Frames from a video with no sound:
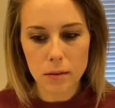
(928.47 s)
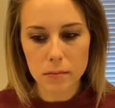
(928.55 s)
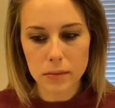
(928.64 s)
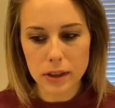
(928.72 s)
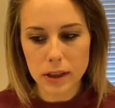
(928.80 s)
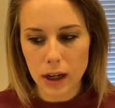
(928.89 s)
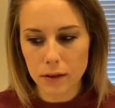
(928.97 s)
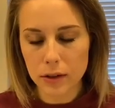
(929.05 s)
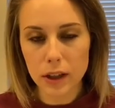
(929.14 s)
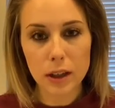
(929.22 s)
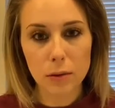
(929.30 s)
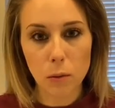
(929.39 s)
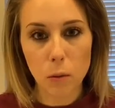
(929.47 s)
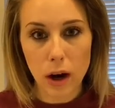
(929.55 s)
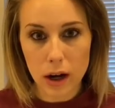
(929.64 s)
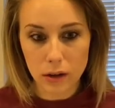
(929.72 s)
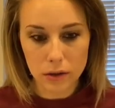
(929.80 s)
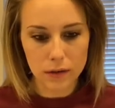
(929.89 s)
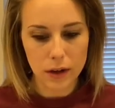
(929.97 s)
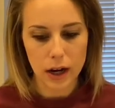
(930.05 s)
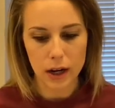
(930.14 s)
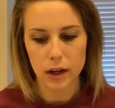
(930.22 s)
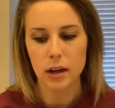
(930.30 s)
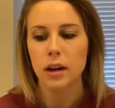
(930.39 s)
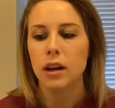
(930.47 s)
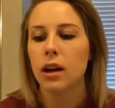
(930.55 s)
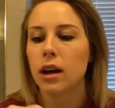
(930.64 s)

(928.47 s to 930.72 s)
but definitely wildfire,